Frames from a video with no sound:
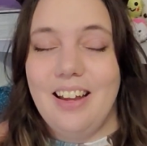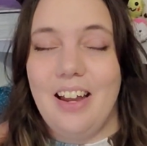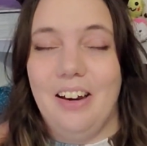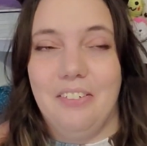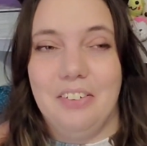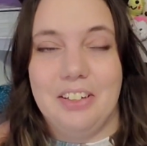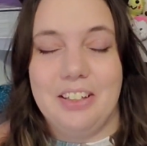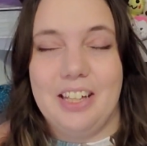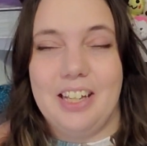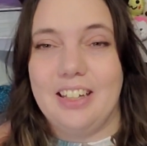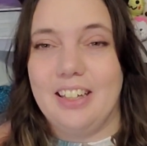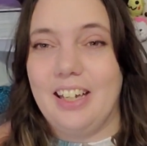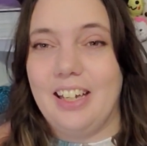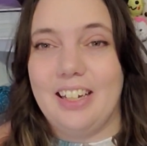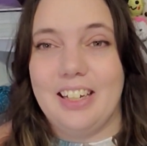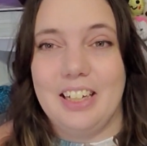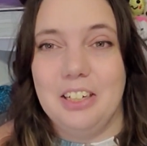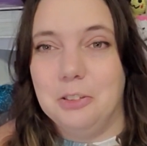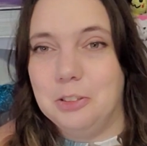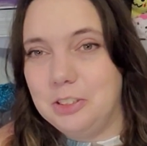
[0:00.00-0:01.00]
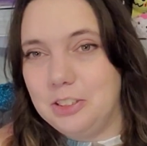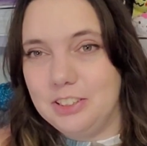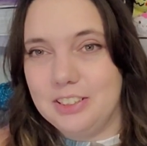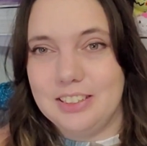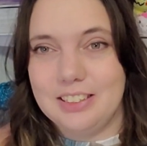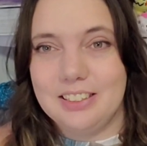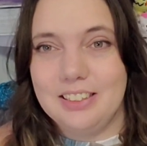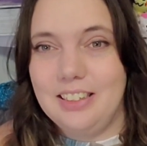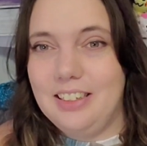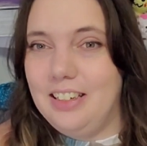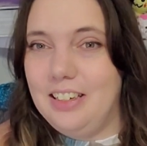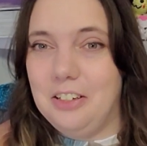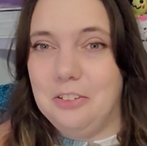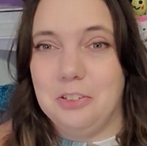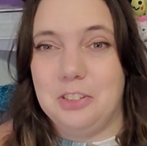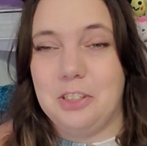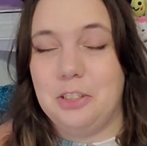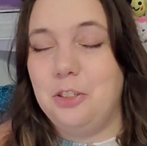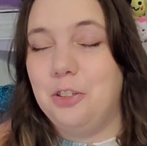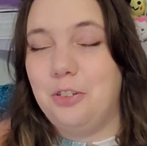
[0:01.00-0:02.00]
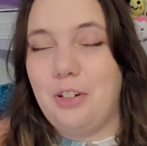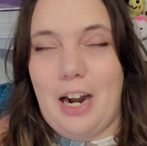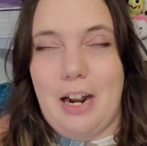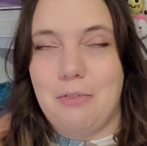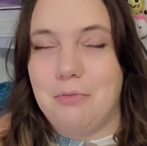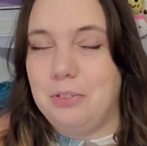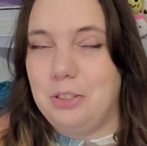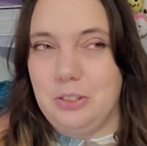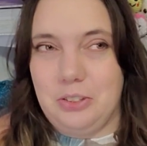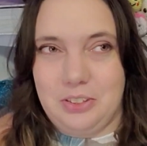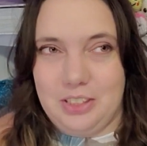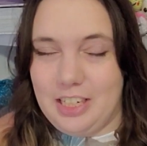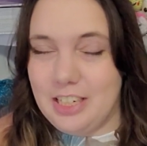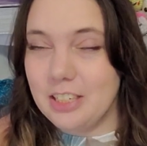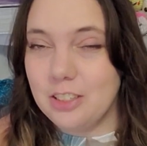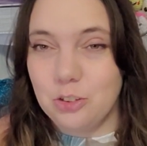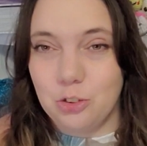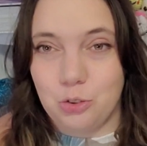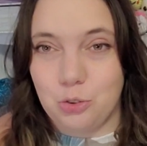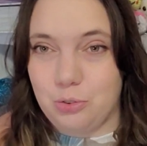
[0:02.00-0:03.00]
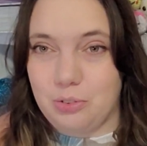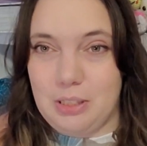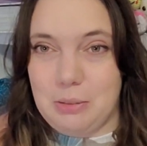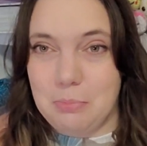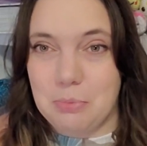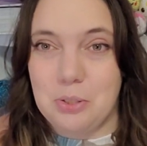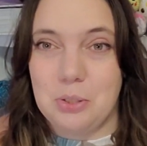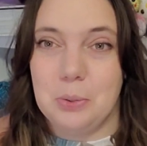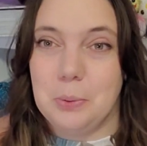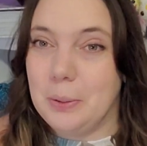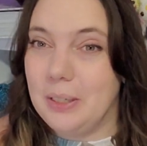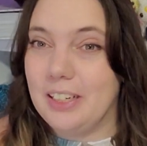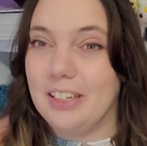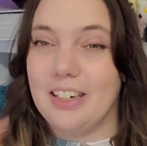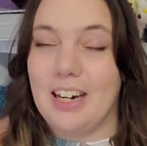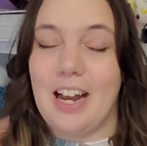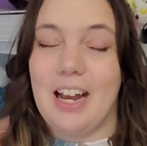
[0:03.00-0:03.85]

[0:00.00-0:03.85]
everything. Like it was a crafter's like dream store.